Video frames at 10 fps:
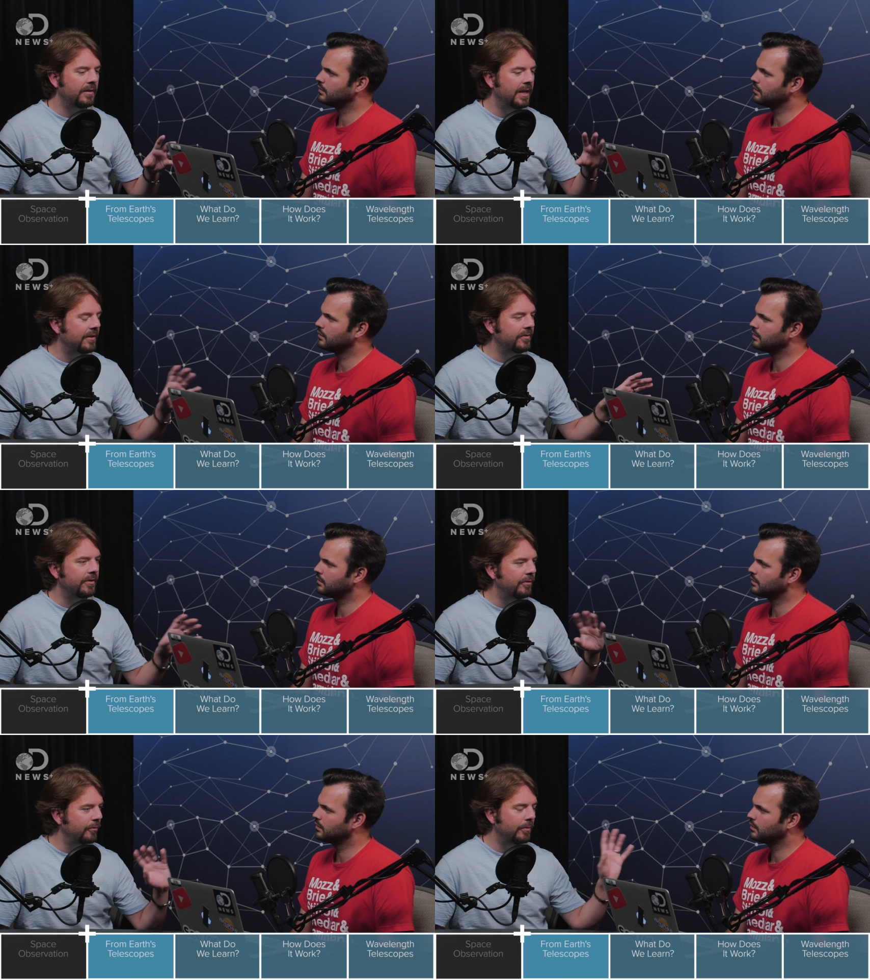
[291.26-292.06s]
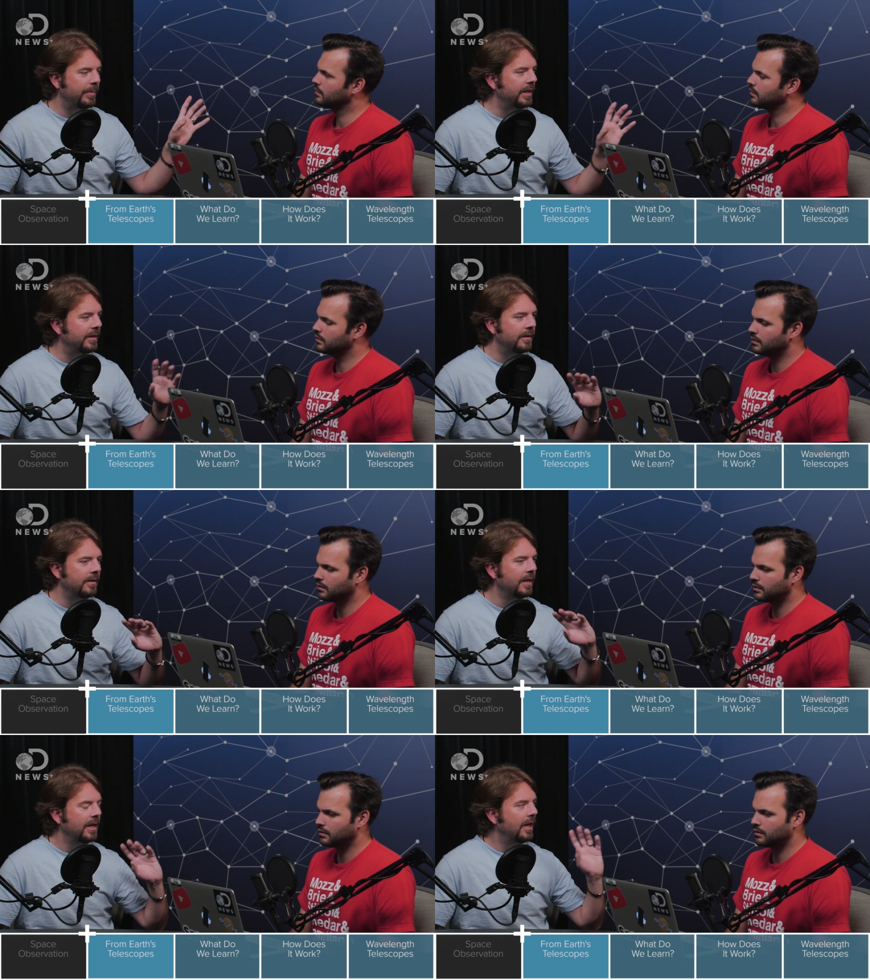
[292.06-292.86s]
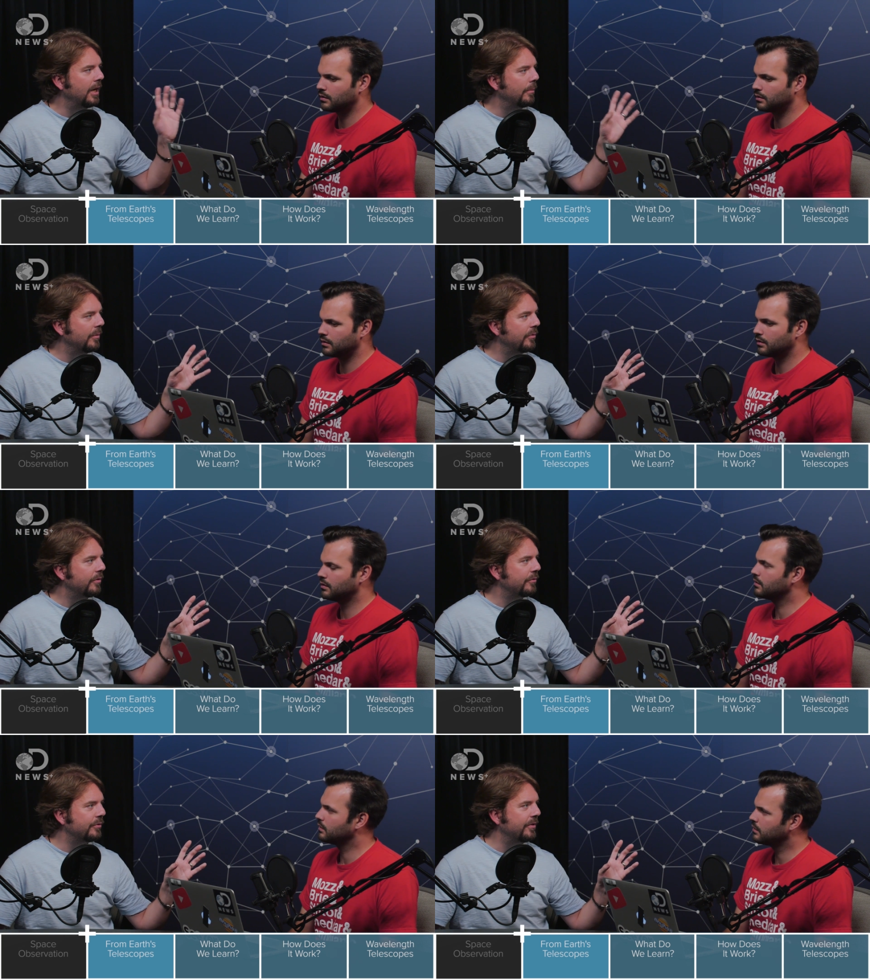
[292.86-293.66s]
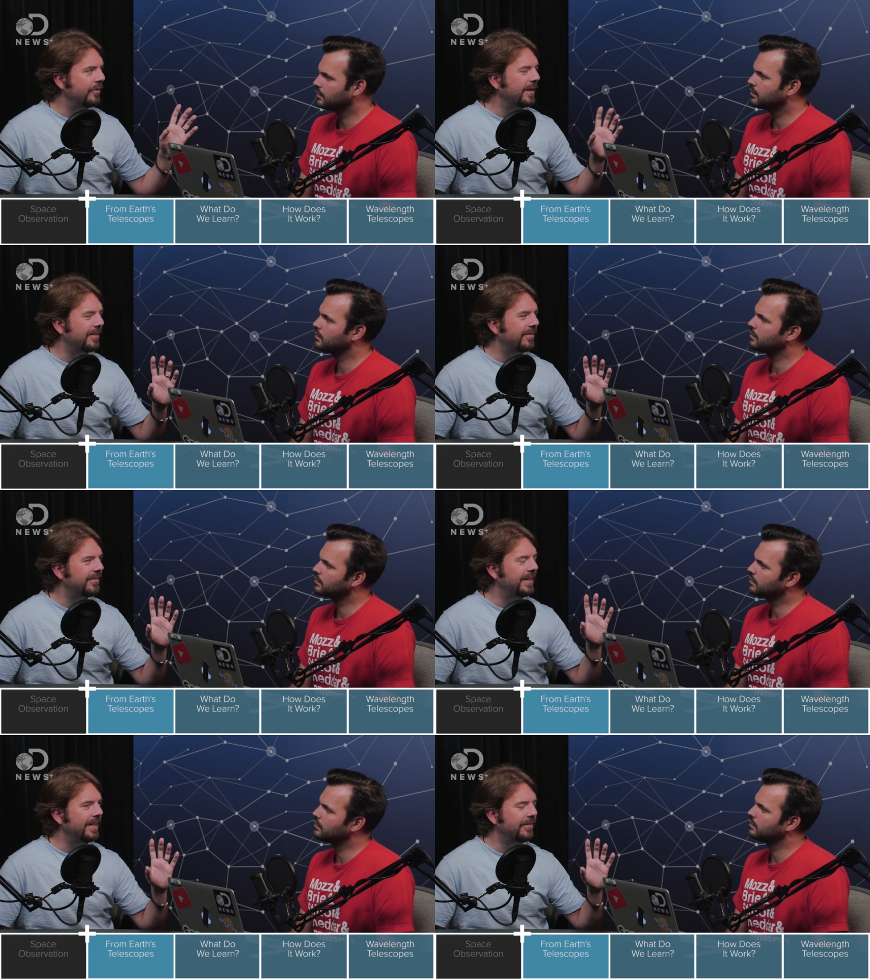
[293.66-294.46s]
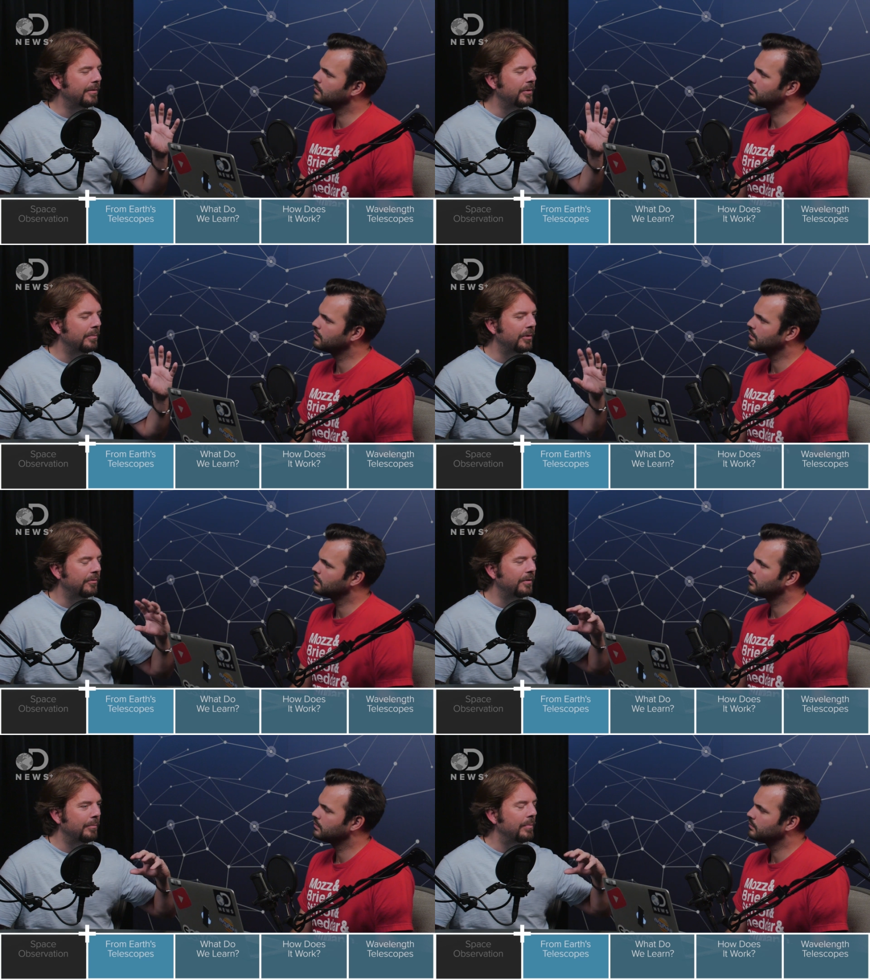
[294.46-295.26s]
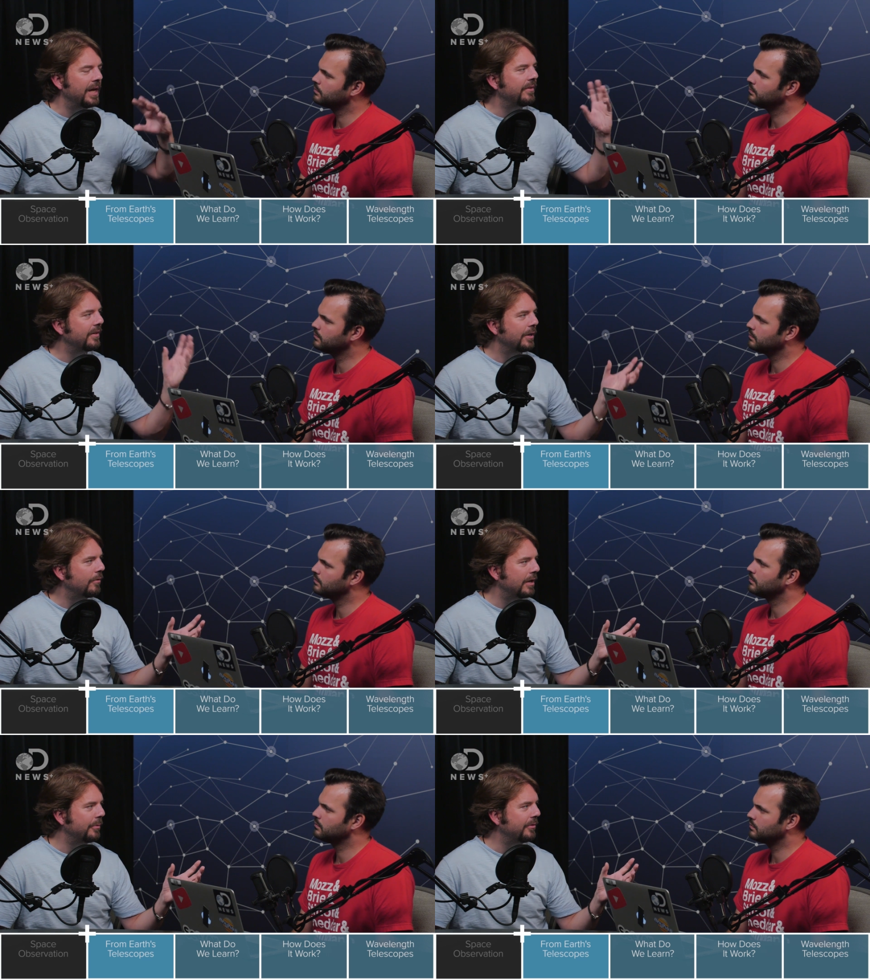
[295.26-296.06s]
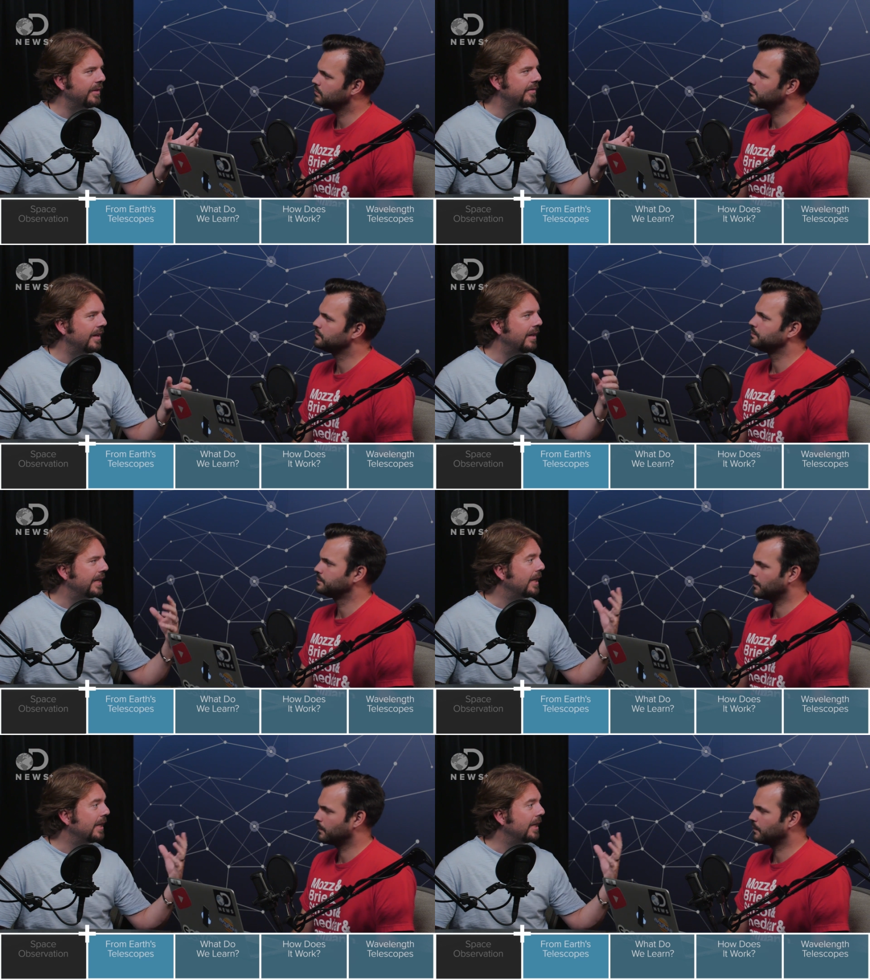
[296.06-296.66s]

Speaker 1: NASA and European um, observatories, you get to see some of the most amazing, incredible detail.